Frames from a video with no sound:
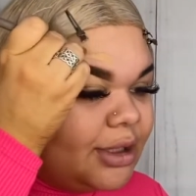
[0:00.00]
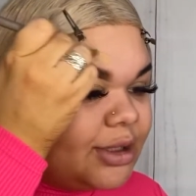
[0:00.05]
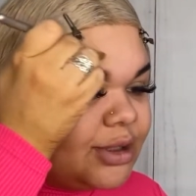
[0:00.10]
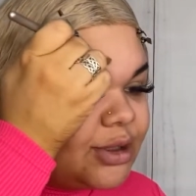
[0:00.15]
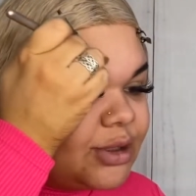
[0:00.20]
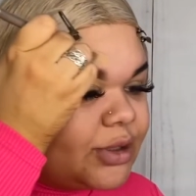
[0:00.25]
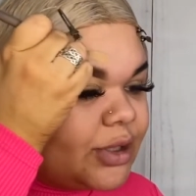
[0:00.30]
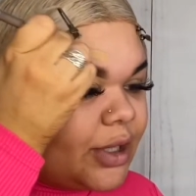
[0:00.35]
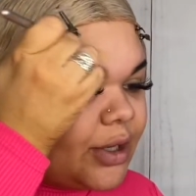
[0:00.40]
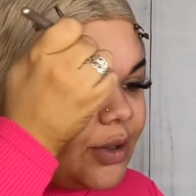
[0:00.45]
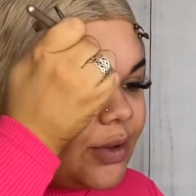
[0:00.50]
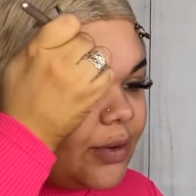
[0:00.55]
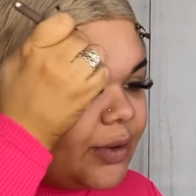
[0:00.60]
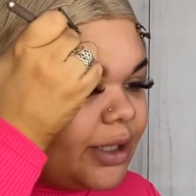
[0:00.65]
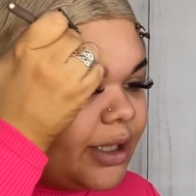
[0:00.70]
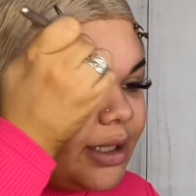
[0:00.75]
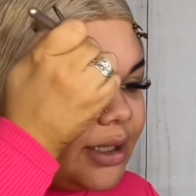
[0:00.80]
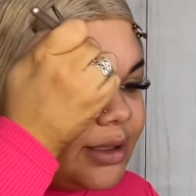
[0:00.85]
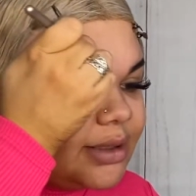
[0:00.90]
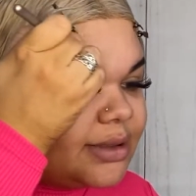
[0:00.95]
So
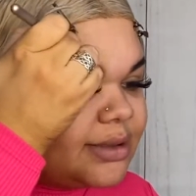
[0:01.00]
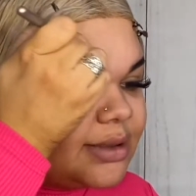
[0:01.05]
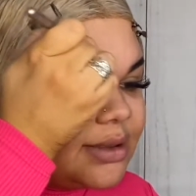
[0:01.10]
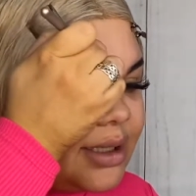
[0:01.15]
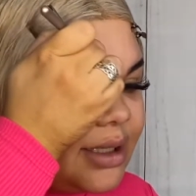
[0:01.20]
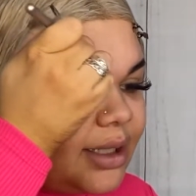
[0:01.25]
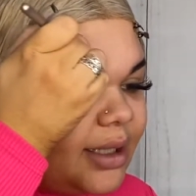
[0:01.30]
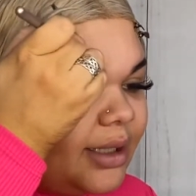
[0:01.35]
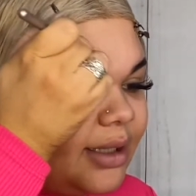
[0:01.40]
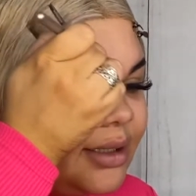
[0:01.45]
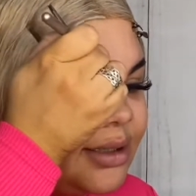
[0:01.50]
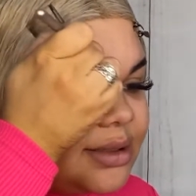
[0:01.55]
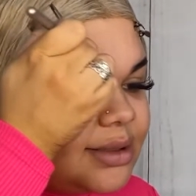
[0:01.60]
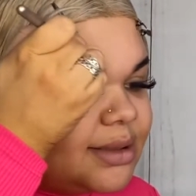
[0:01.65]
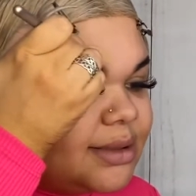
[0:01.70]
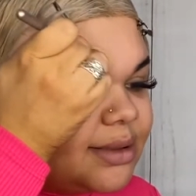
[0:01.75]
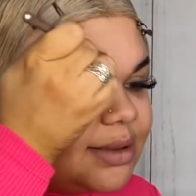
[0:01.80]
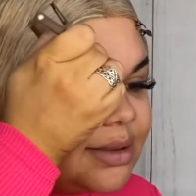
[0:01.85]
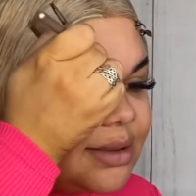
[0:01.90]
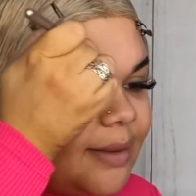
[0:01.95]
here's
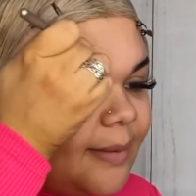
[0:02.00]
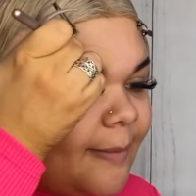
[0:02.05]
this.